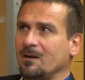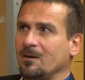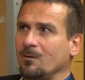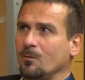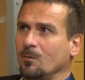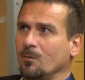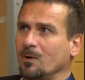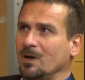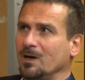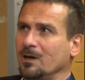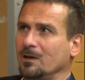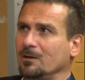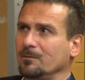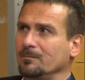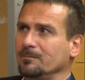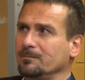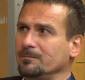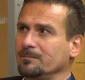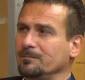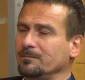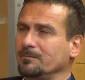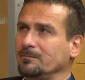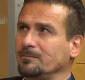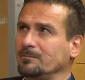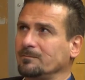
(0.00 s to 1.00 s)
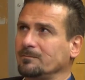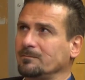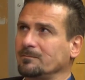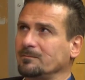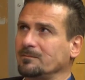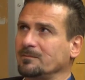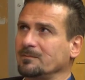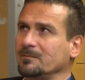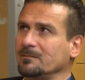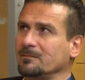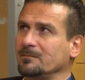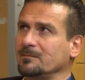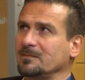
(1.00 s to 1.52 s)
Well,
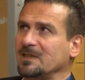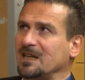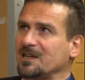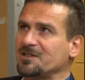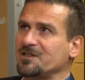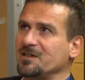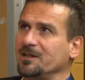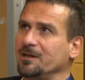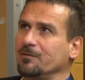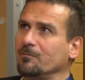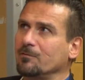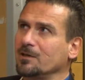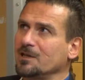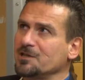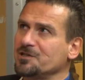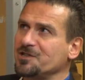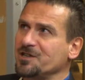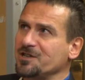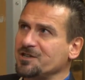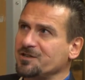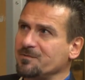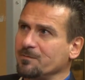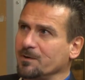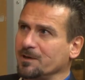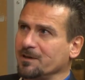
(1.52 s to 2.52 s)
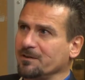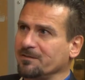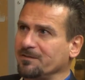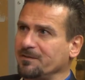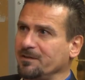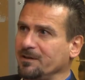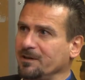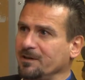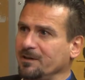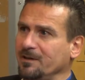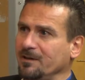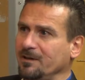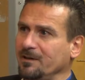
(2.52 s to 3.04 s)
actually, Ranj is one of
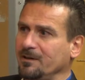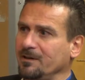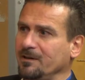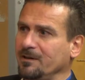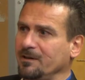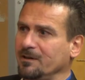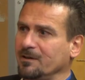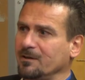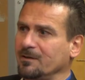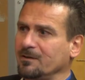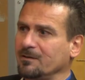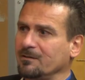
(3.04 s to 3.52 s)
the